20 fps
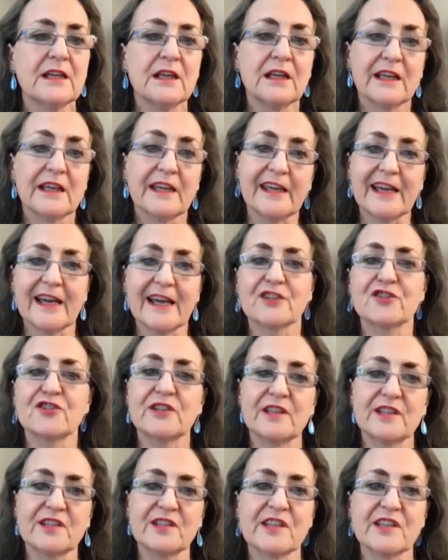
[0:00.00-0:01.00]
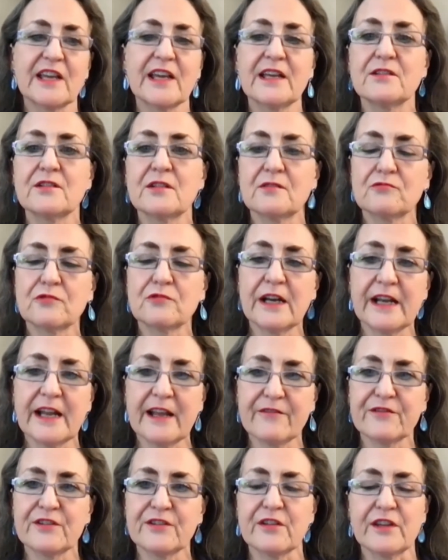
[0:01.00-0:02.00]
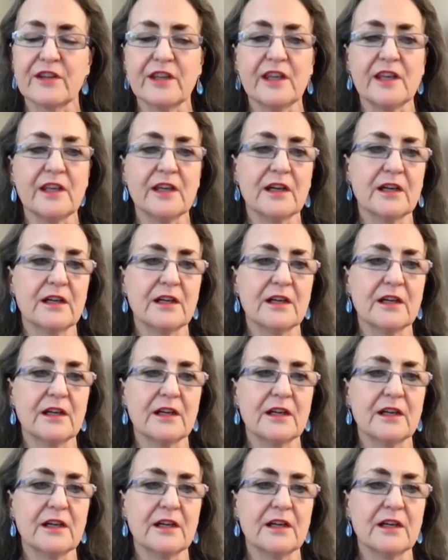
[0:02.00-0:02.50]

He actually said right after the